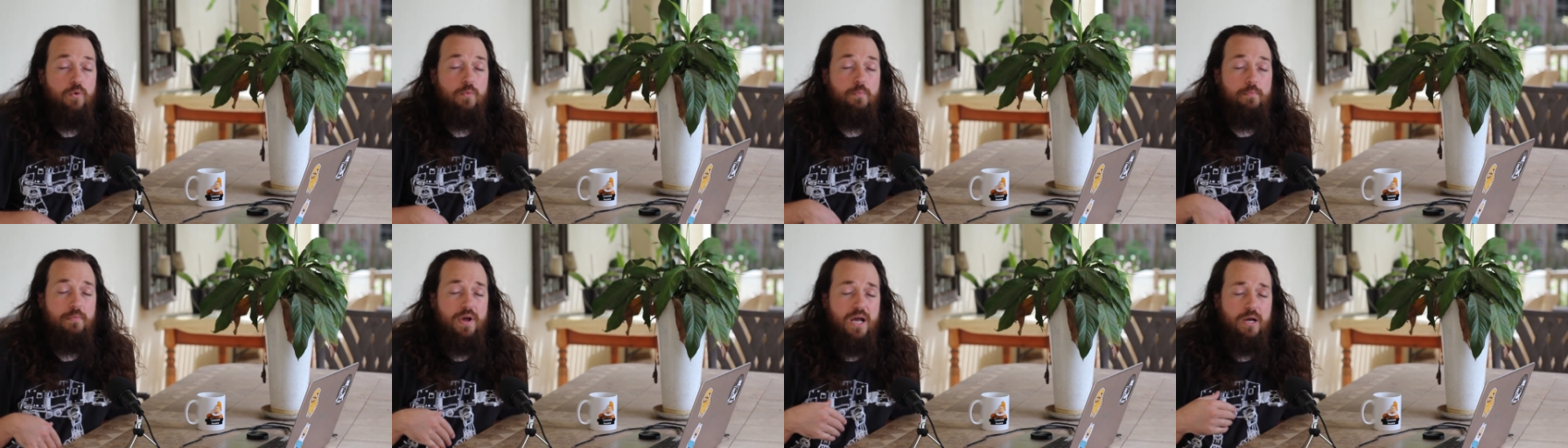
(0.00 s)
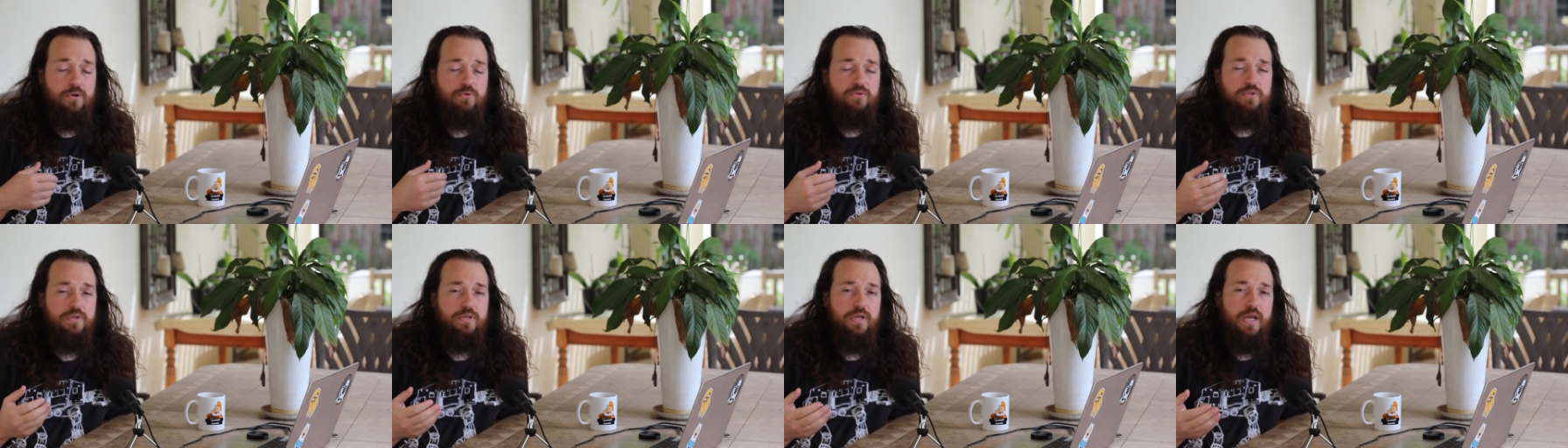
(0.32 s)
or
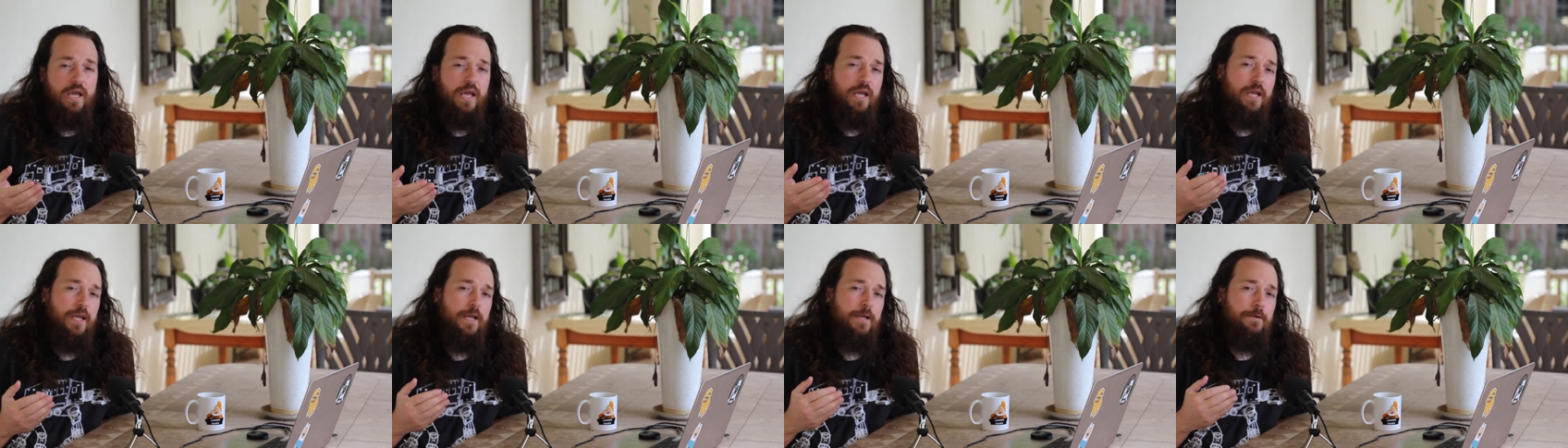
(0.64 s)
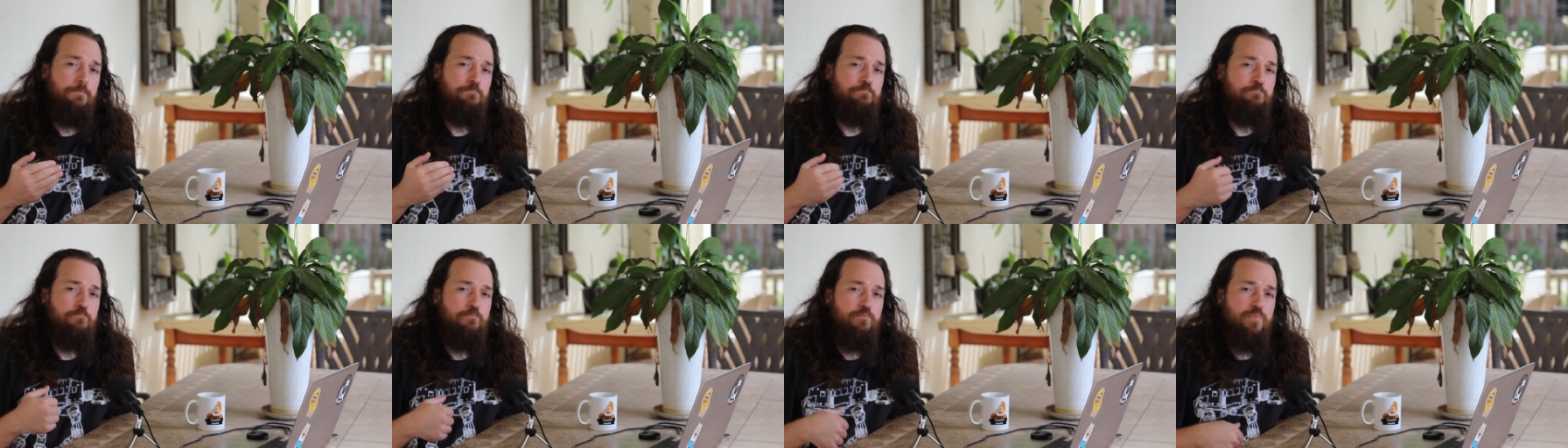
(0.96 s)
mount a
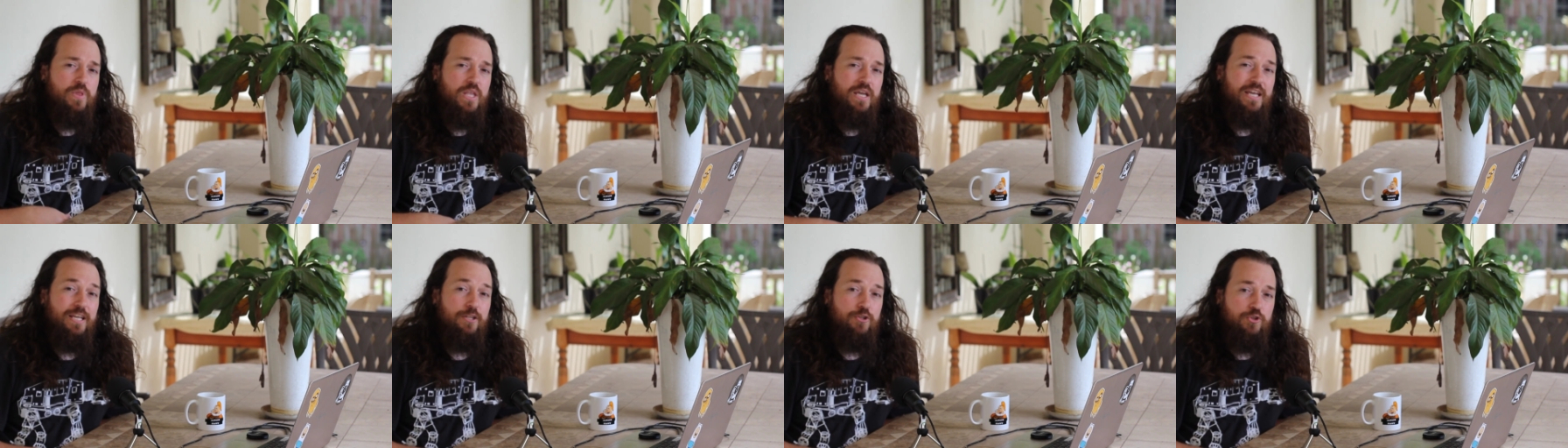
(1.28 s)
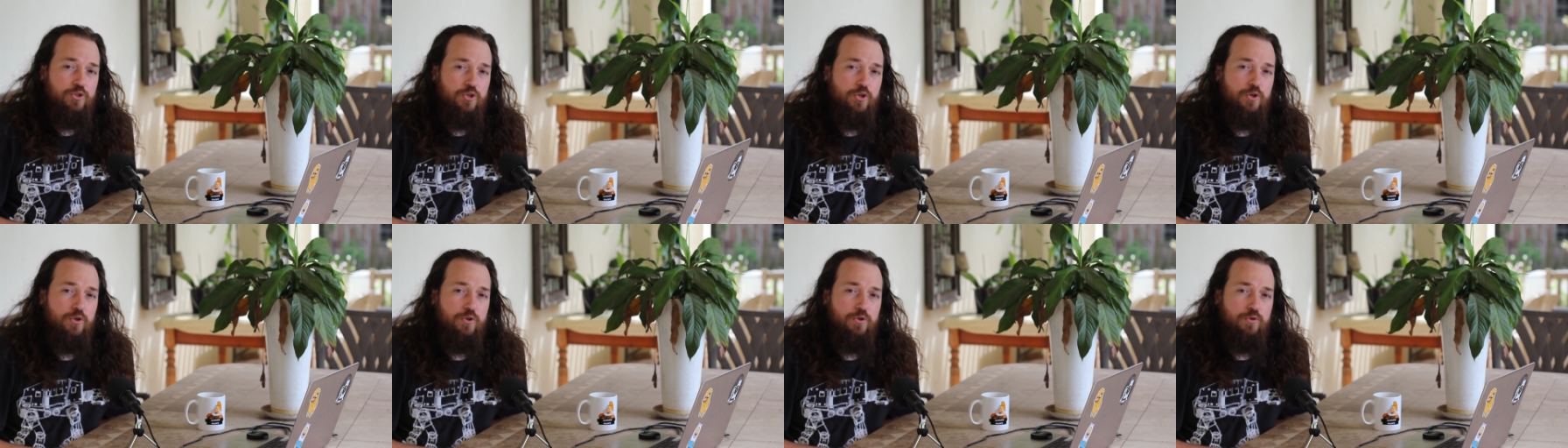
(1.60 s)

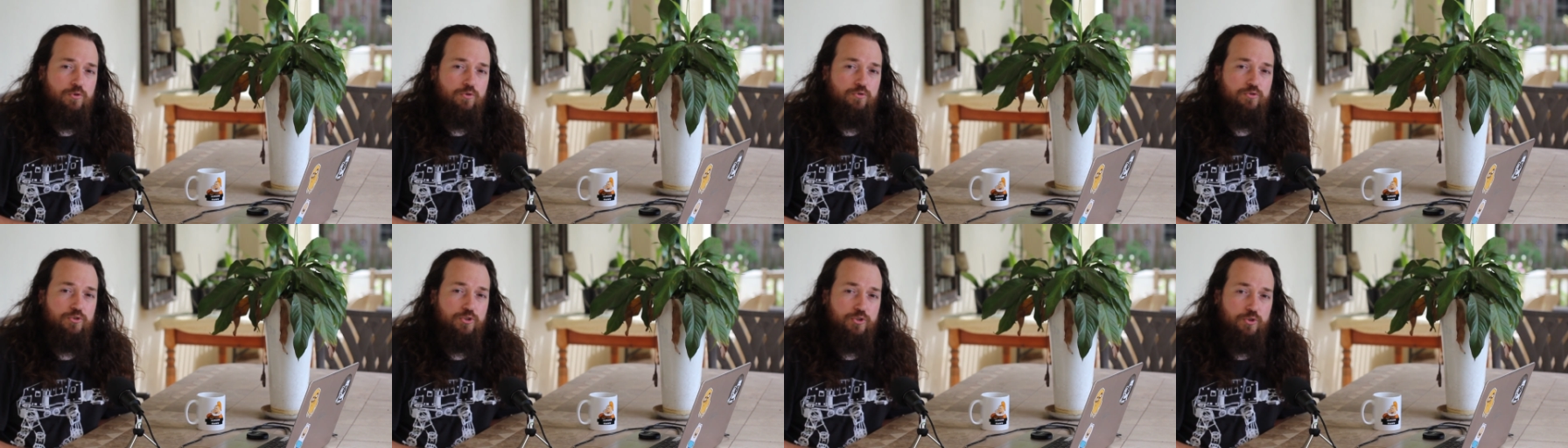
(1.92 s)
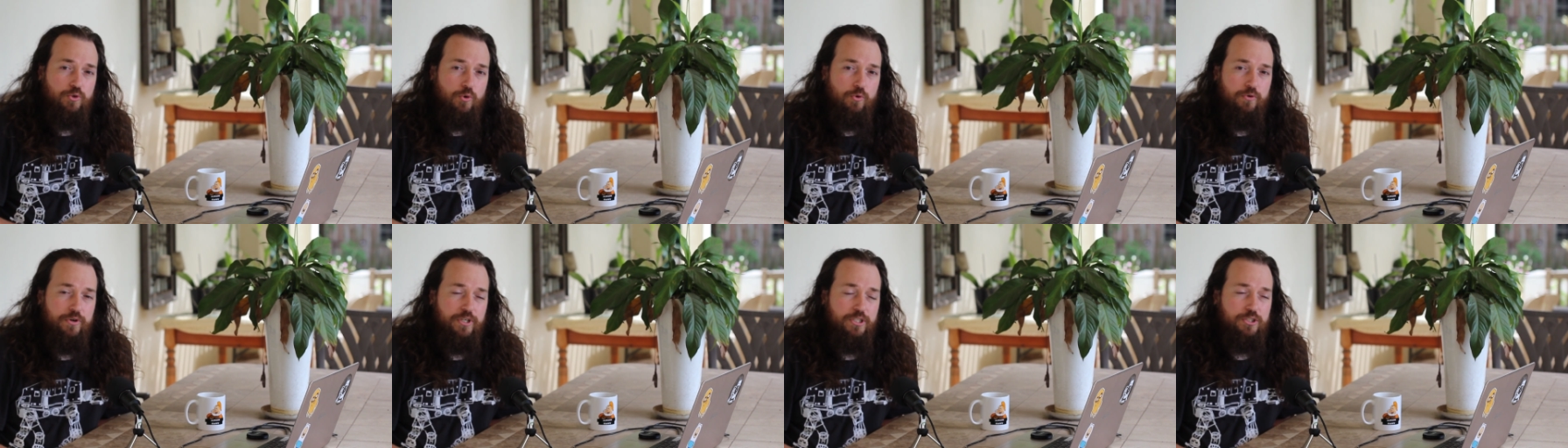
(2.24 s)
internal
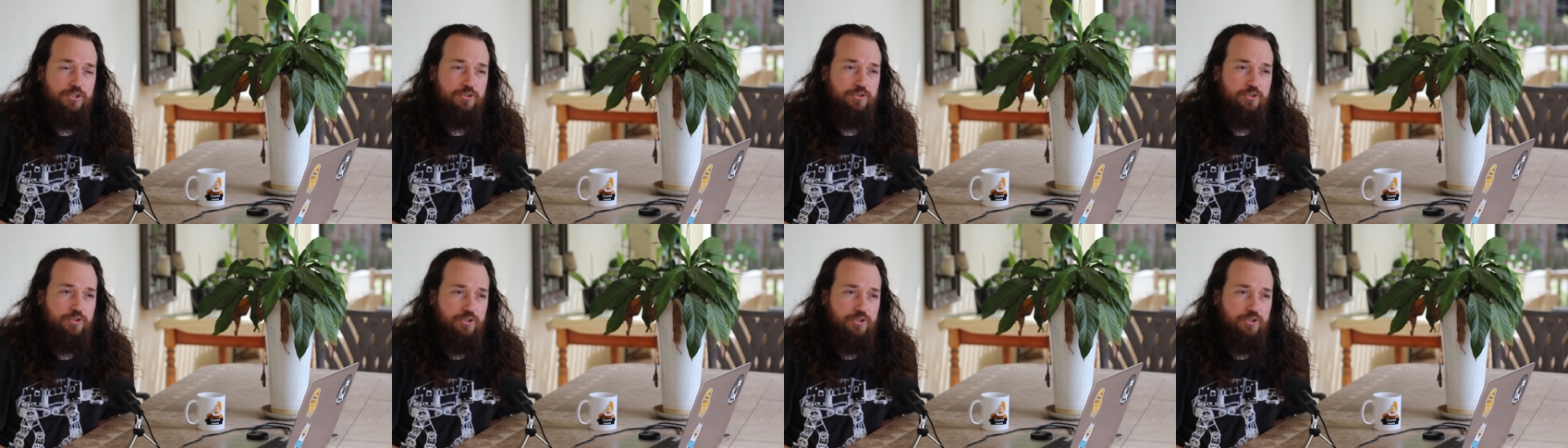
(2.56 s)
storage